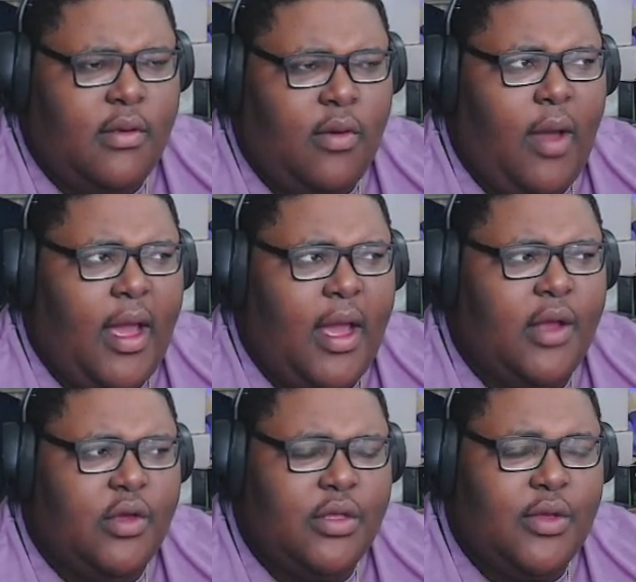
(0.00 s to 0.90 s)
Wow,
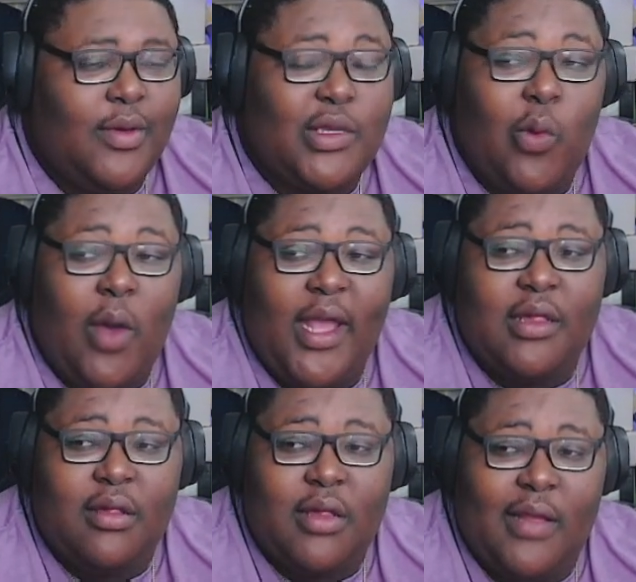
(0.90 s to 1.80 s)
you can do it
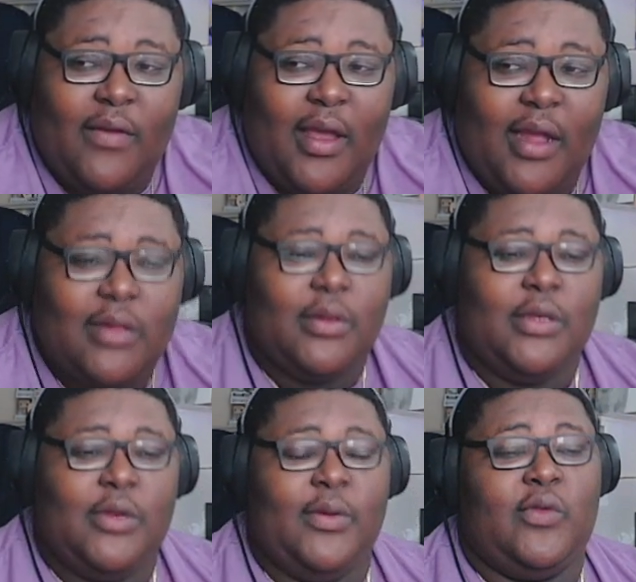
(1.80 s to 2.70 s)
twice if you guys want to
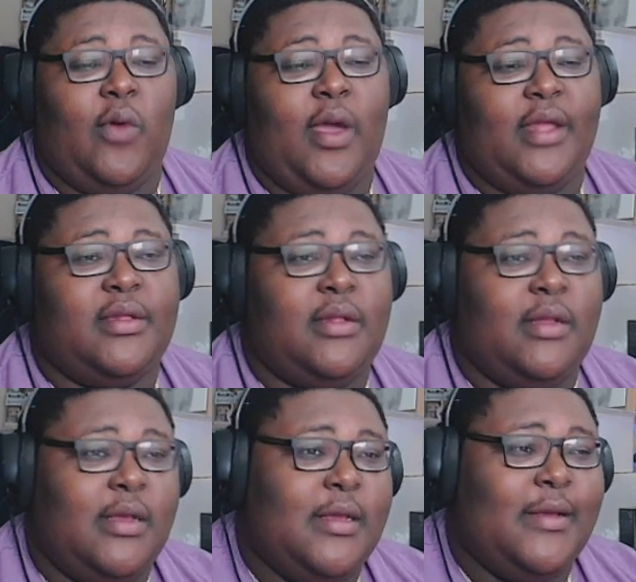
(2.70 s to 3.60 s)
do it twice.
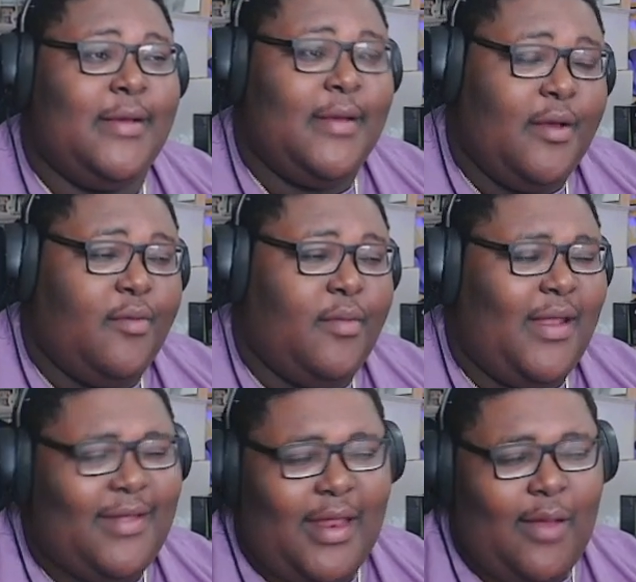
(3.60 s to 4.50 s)
But I
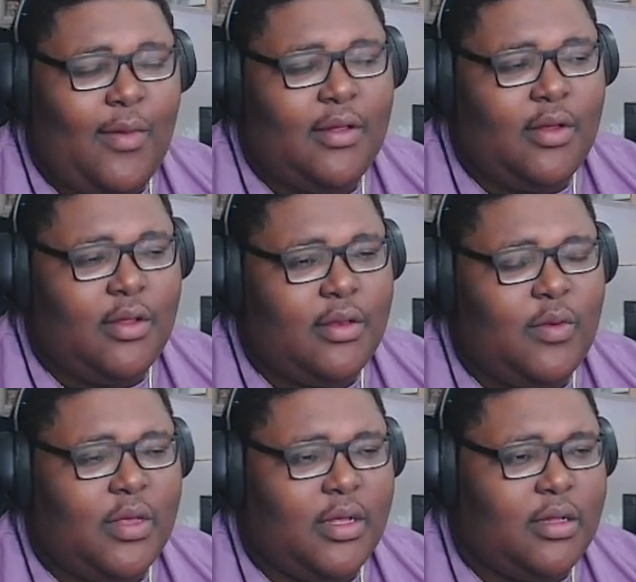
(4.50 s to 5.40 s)
said I wasn't going to do
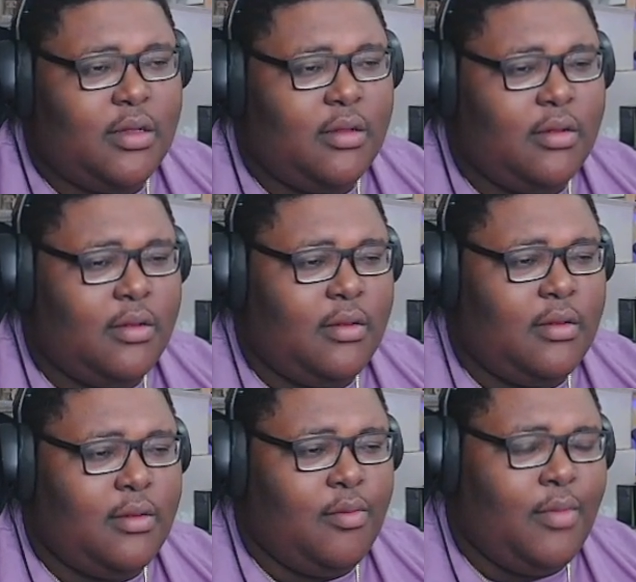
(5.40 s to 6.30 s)
this.
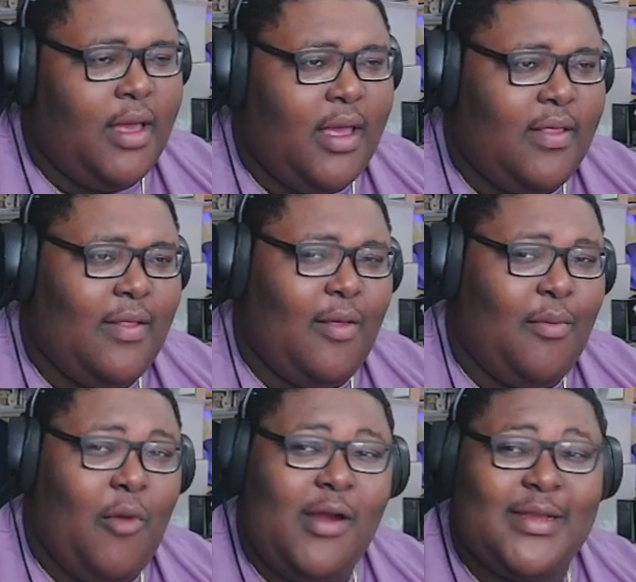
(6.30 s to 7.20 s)
But the
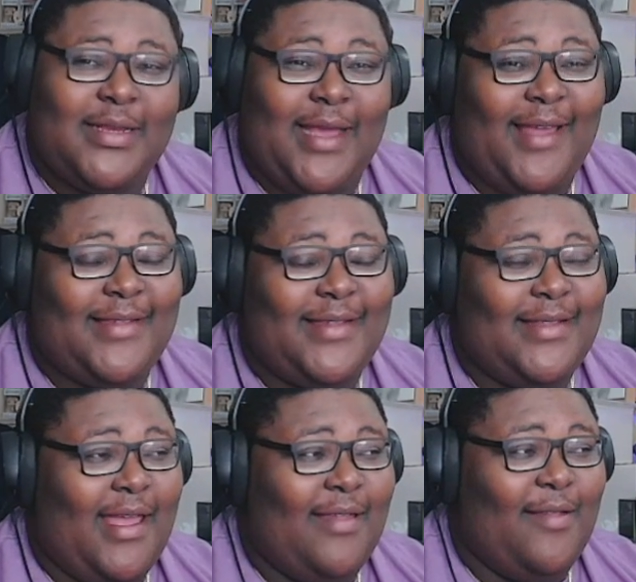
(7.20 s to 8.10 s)
Lamar Jackson
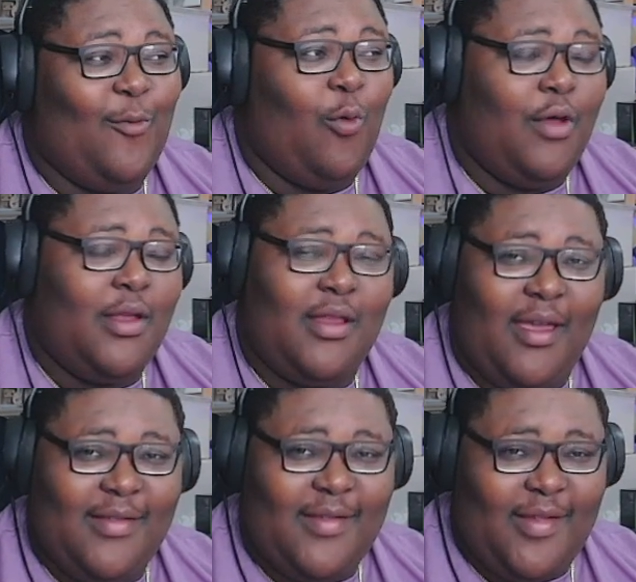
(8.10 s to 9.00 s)
has 1
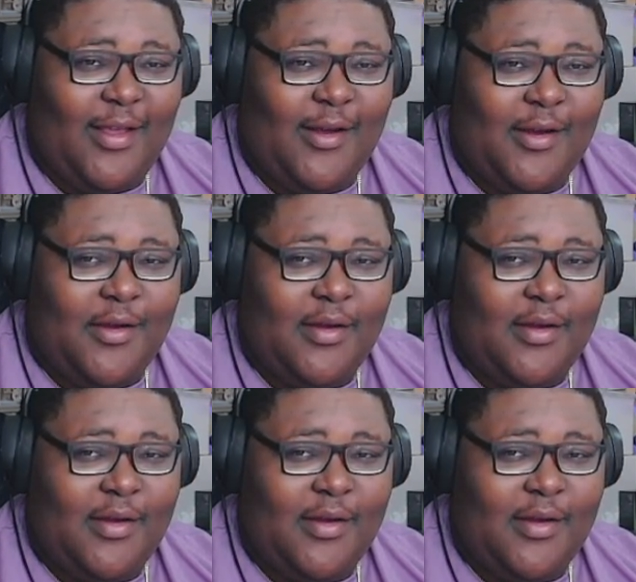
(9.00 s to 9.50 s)
gunslinger.